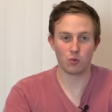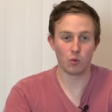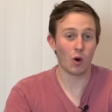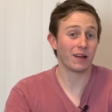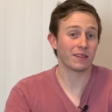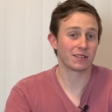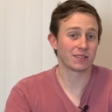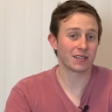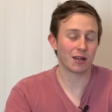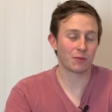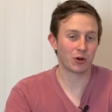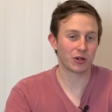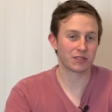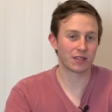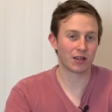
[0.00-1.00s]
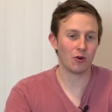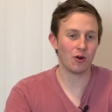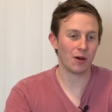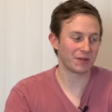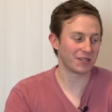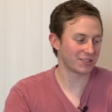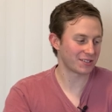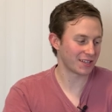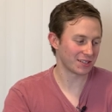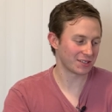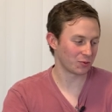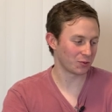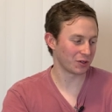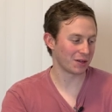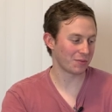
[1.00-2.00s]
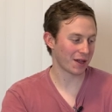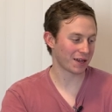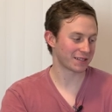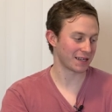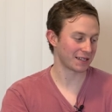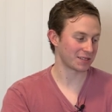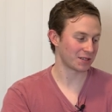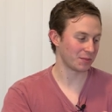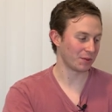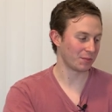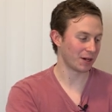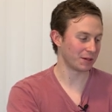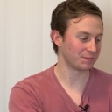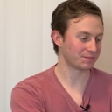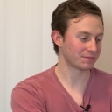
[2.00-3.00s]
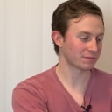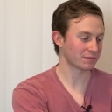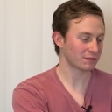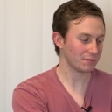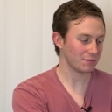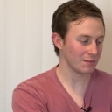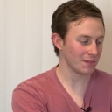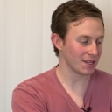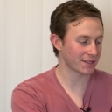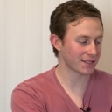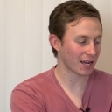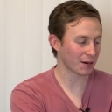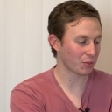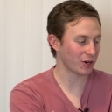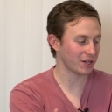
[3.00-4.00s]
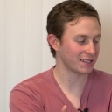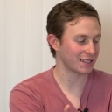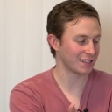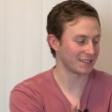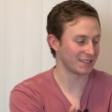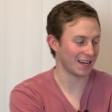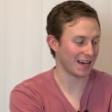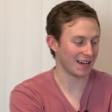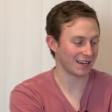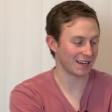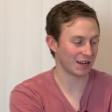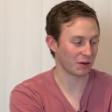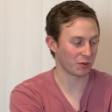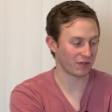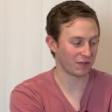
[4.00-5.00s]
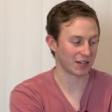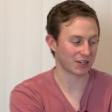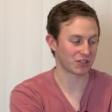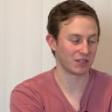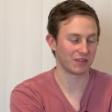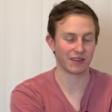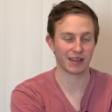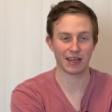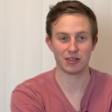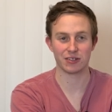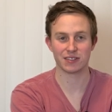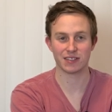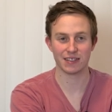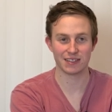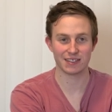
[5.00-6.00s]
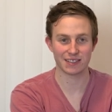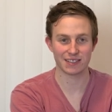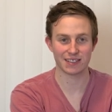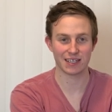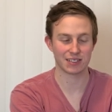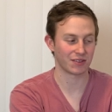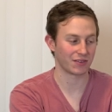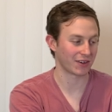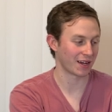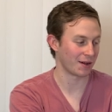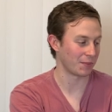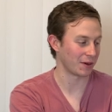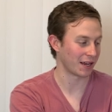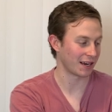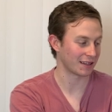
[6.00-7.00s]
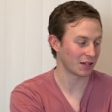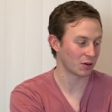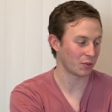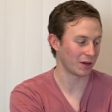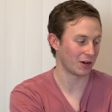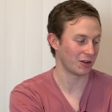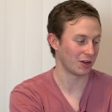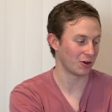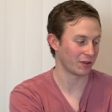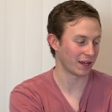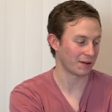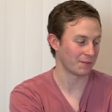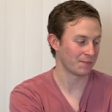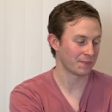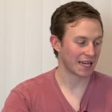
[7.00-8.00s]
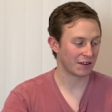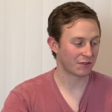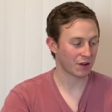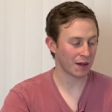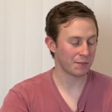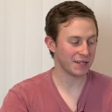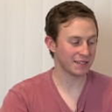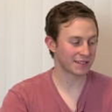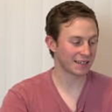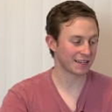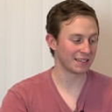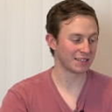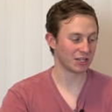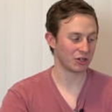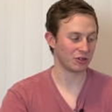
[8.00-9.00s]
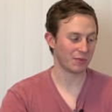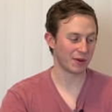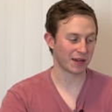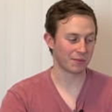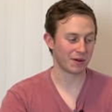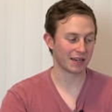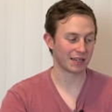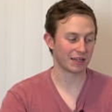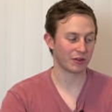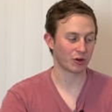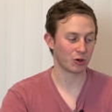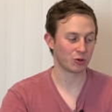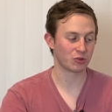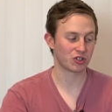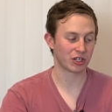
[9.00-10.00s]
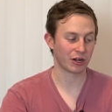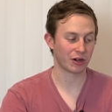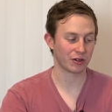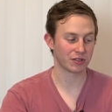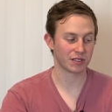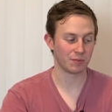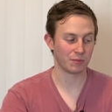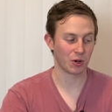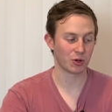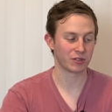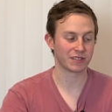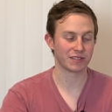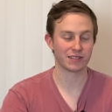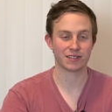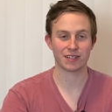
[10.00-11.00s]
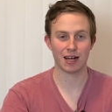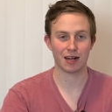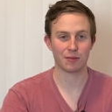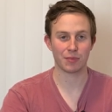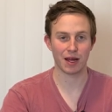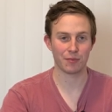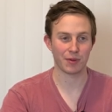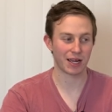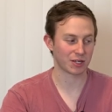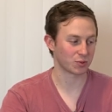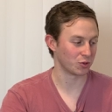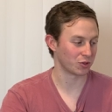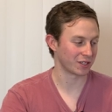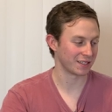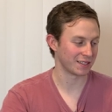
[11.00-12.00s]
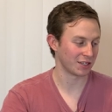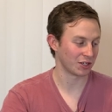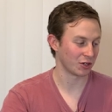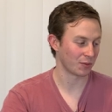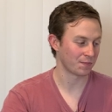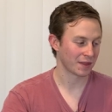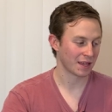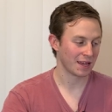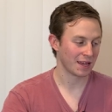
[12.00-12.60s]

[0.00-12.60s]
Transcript: want the stock price to go up? It just doesn't really make sense to me. But stock price is not a reflection of the health and success of a company. I think we all know that. And if companies can continue to make money on their own shares and bonuses, stock buybacks will continue.